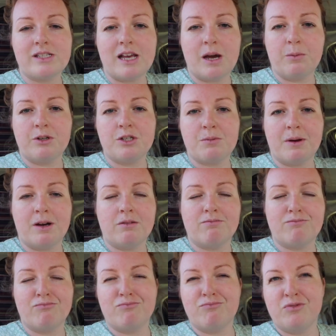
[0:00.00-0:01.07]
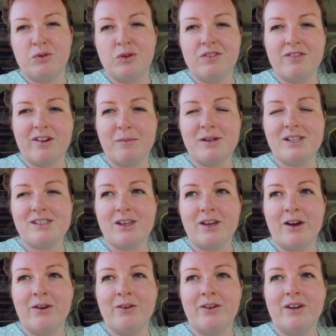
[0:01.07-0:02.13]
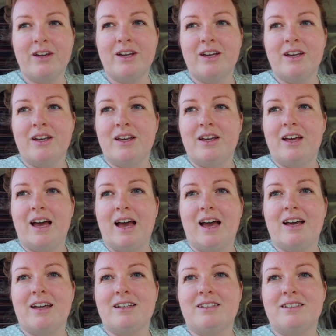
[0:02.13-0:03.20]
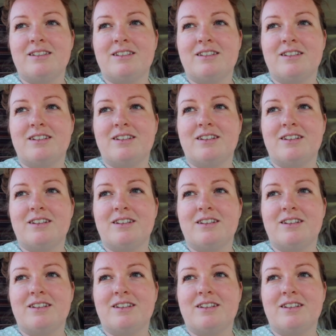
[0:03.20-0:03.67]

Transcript: sandwich about 45 minutes ago and